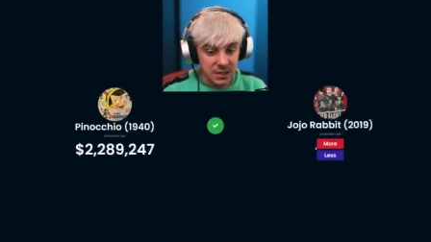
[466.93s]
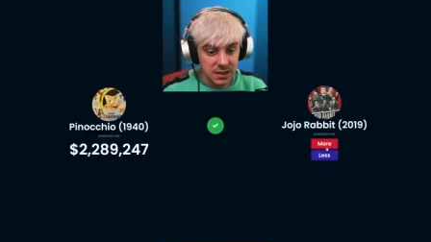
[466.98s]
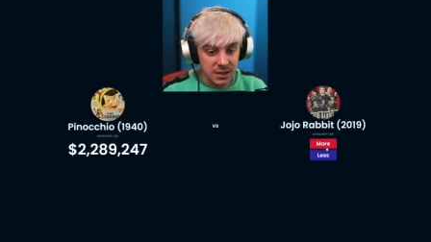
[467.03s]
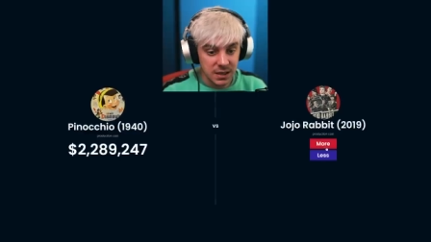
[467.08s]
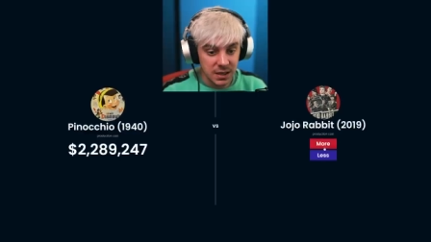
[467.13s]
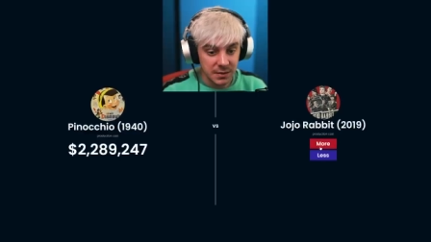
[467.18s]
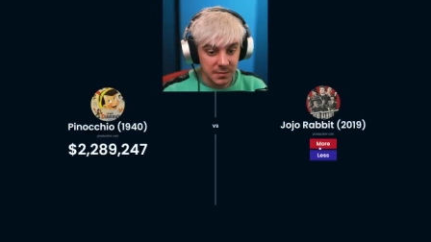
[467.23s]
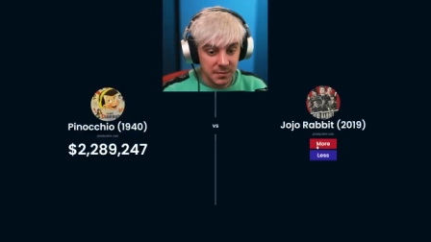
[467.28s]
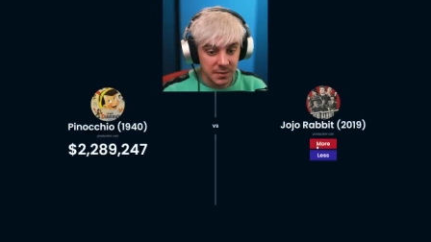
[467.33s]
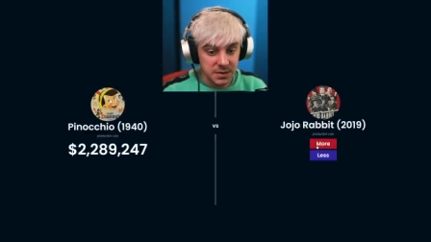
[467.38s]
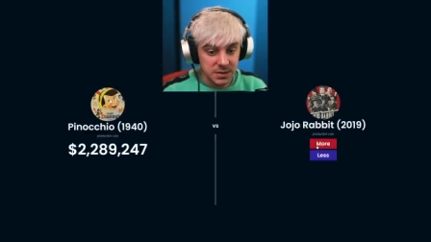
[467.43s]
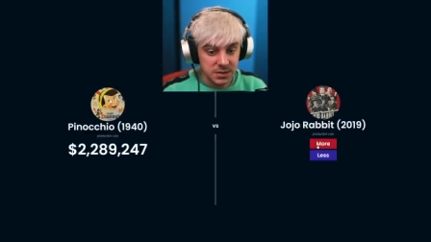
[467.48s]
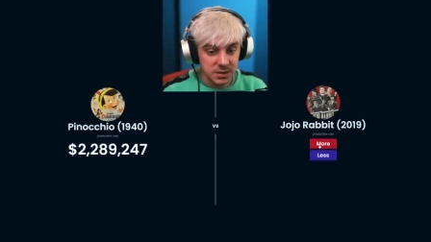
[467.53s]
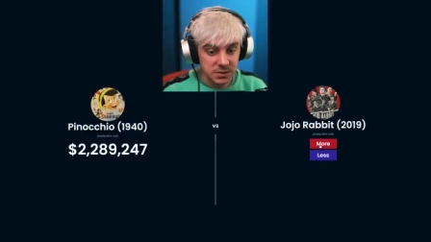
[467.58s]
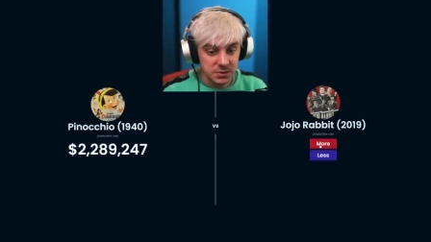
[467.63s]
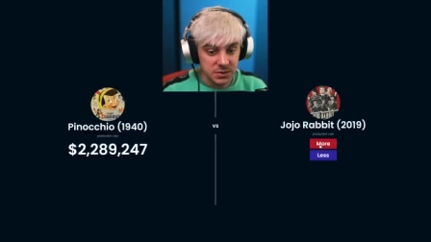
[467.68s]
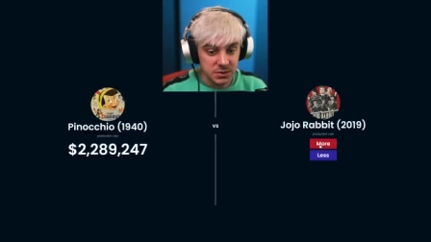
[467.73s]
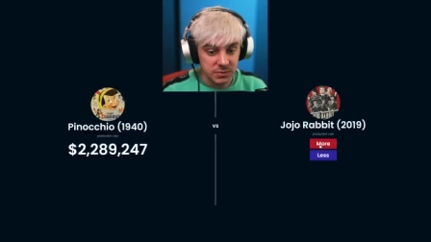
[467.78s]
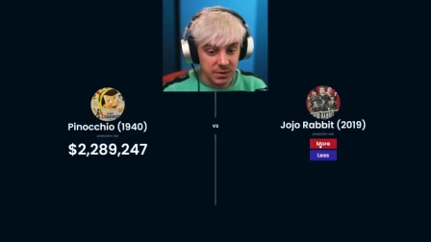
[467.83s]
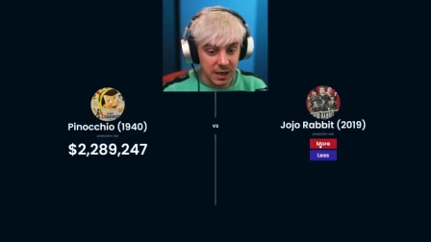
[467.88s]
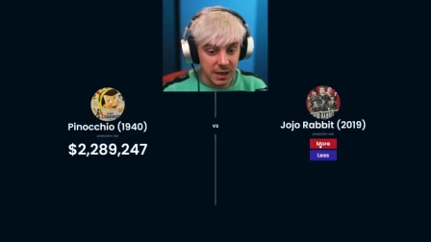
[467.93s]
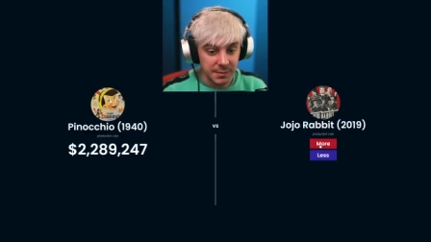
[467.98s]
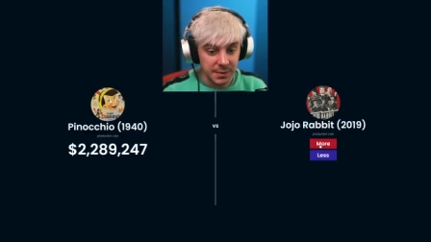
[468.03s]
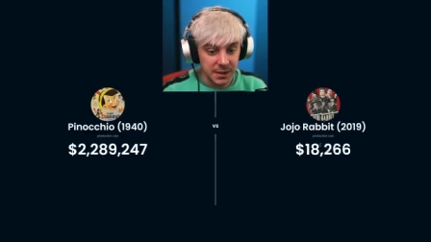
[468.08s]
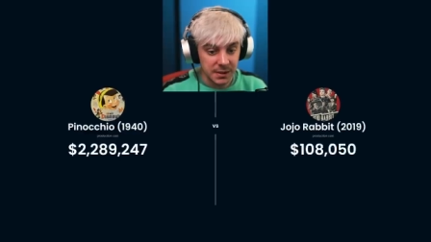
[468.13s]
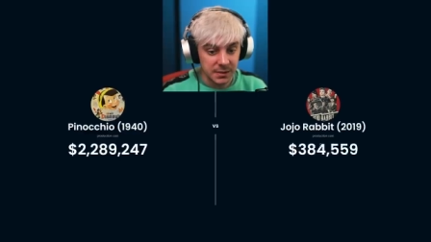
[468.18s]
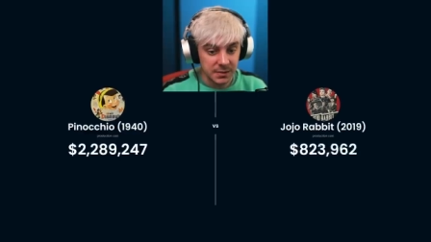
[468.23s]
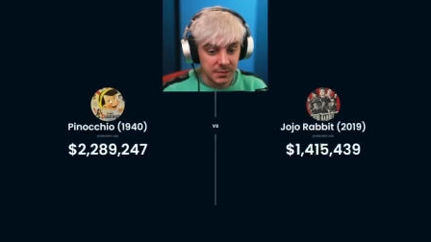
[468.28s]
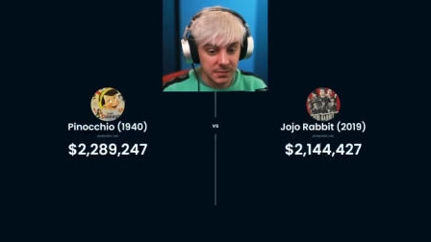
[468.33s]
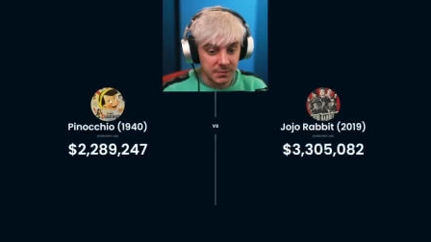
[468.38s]
Yeah, Jojo
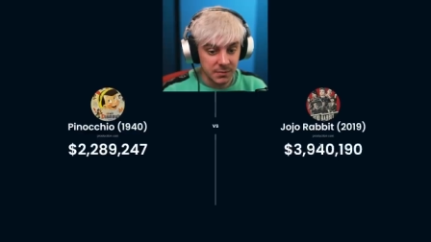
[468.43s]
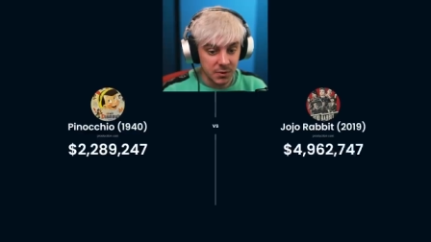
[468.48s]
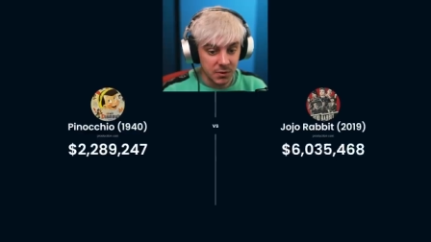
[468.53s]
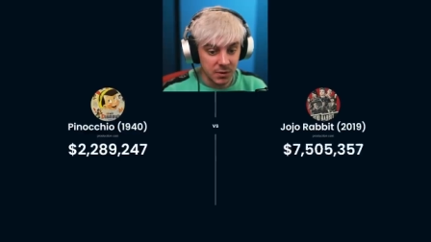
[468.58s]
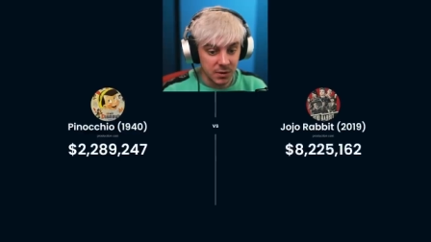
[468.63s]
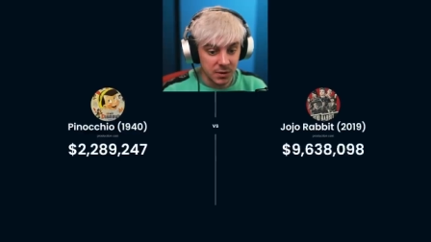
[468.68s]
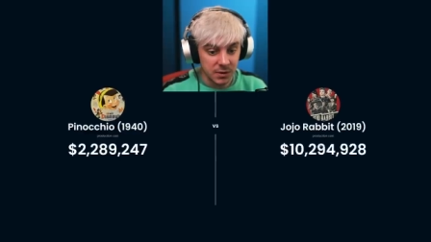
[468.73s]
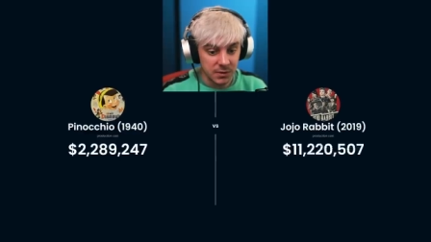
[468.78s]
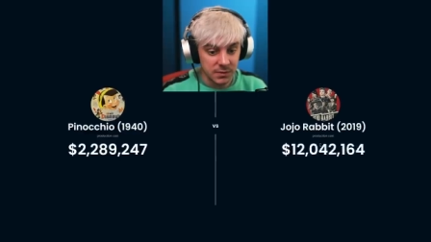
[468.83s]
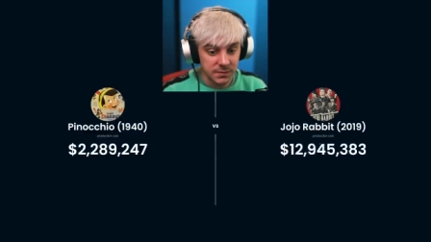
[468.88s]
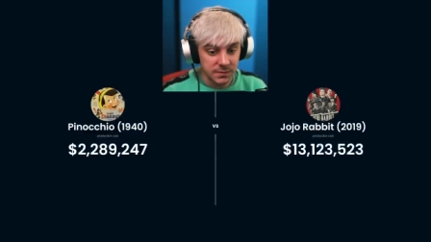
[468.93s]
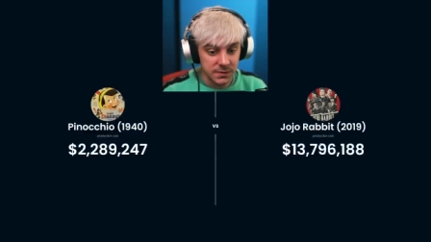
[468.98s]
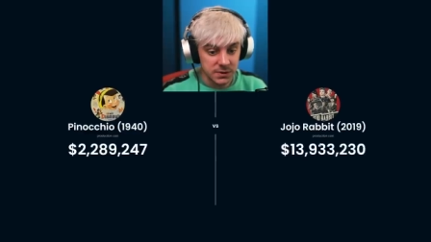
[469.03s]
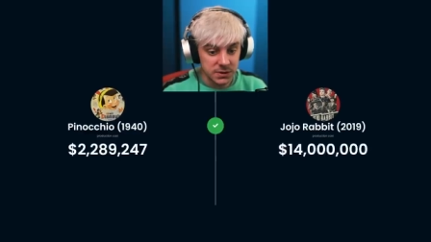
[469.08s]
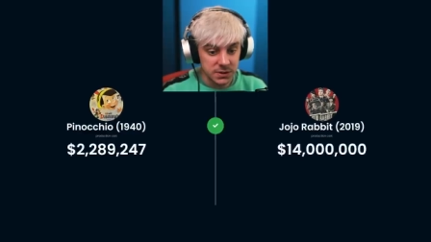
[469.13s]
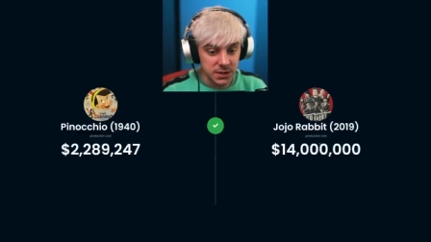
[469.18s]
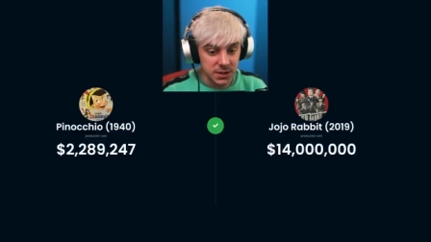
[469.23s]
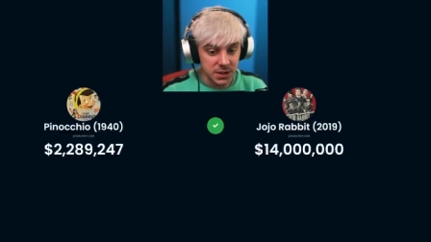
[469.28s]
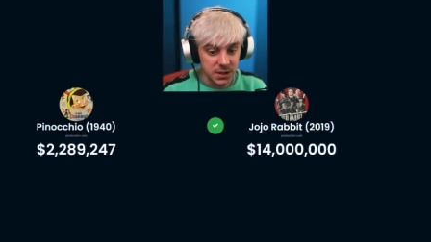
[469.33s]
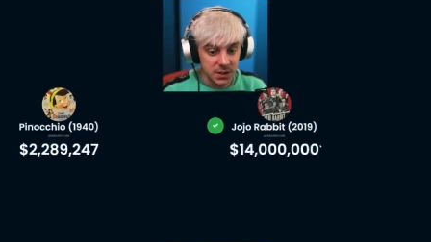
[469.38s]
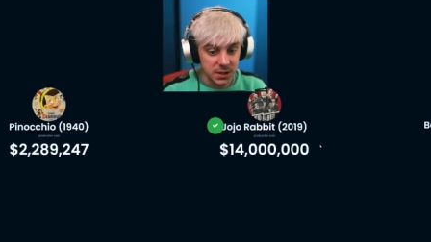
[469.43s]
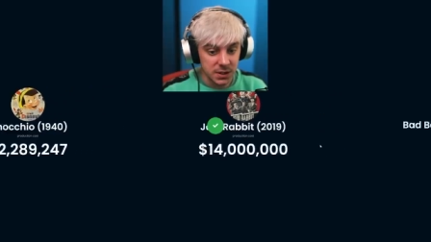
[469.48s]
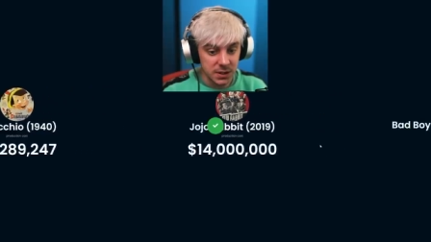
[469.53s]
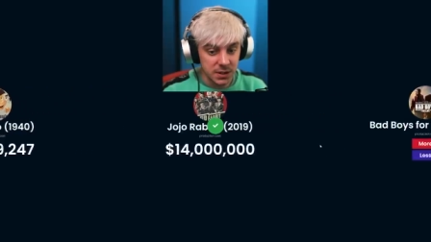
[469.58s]
Rabbit, more, for sure.